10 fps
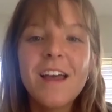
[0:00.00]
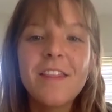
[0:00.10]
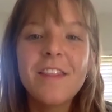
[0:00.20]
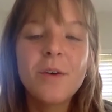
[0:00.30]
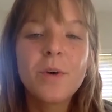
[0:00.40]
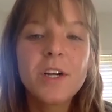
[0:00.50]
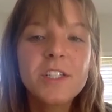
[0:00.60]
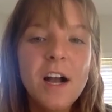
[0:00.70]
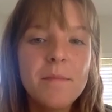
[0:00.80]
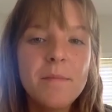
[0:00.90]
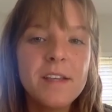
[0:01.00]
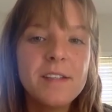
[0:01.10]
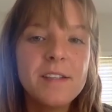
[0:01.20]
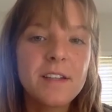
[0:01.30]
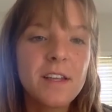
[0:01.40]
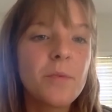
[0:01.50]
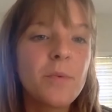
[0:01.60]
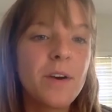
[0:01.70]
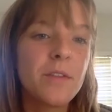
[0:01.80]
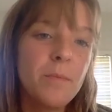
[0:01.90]
the workshop, basically,
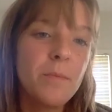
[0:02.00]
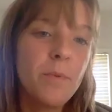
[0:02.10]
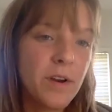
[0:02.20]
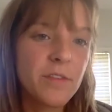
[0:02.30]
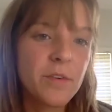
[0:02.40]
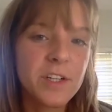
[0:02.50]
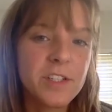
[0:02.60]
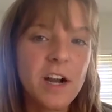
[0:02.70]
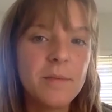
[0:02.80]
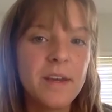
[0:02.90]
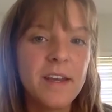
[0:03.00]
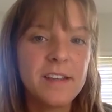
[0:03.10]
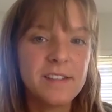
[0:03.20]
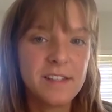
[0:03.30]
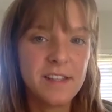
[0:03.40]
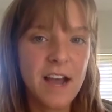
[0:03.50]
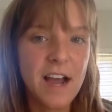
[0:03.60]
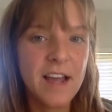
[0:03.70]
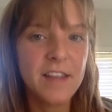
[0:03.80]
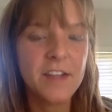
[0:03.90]
the point of the workshop is
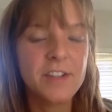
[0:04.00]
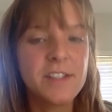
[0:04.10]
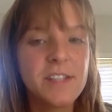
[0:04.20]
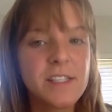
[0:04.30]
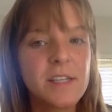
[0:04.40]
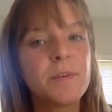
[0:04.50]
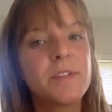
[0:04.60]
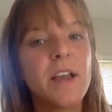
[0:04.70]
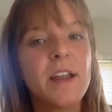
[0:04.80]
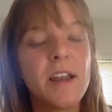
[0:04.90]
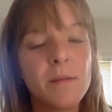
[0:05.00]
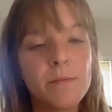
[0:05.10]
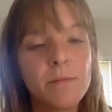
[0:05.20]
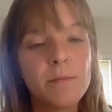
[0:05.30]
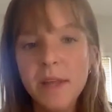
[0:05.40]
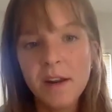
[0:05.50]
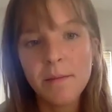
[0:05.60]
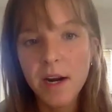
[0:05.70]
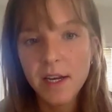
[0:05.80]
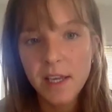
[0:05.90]
that there's a 60% improvement in
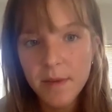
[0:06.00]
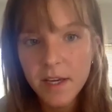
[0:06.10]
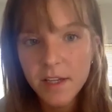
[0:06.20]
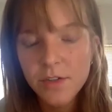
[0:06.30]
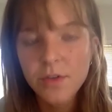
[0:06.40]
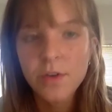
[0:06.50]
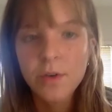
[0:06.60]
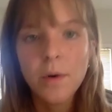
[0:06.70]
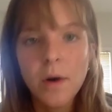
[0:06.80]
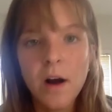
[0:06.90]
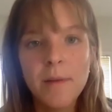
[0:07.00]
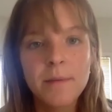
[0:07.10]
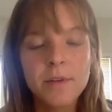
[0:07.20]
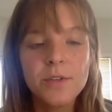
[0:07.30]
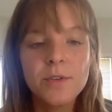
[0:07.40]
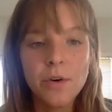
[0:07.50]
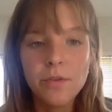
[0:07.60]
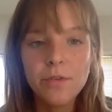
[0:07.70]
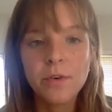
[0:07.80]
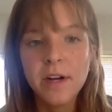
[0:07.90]
body image through members who
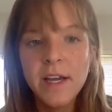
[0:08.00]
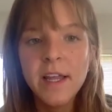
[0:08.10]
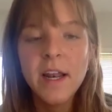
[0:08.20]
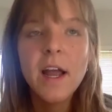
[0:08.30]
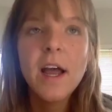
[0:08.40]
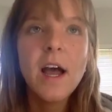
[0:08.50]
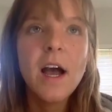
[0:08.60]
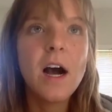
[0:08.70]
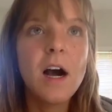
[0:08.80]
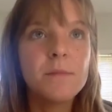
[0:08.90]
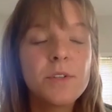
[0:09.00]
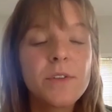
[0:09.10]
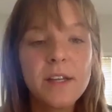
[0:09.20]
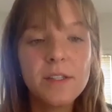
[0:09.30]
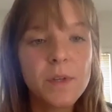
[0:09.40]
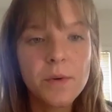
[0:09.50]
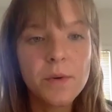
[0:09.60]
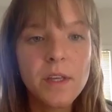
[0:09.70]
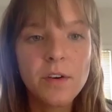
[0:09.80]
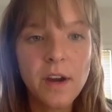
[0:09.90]
go through it. So that's really,
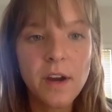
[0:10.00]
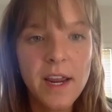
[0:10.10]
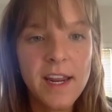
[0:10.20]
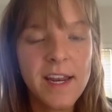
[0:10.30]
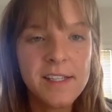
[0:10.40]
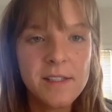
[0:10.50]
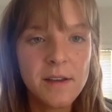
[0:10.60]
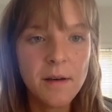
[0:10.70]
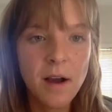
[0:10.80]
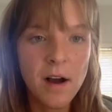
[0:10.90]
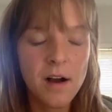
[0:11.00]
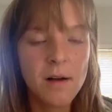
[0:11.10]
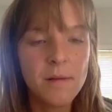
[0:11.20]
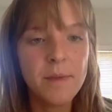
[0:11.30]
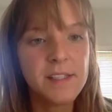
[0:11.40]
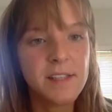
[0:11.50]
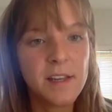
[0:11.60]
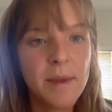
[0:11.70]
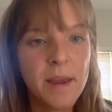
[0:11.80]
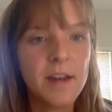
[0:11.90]
really great. It is based
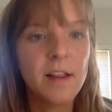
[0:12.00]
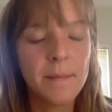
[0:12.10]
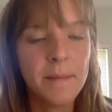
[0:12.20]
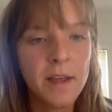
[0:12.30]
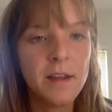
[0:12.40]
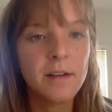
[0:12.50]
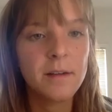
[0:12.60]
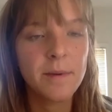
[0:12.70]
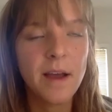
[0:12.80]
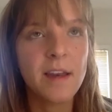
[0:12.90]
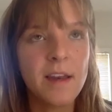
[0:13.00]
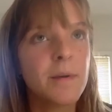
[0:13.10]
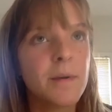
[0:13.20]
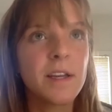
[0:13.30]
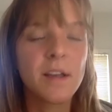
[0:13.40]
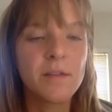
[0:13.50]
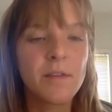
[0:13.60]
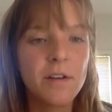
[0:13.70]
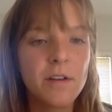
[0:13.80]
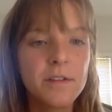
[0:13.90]
in Panhellenic, but anybody can get
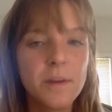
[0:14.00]
involved.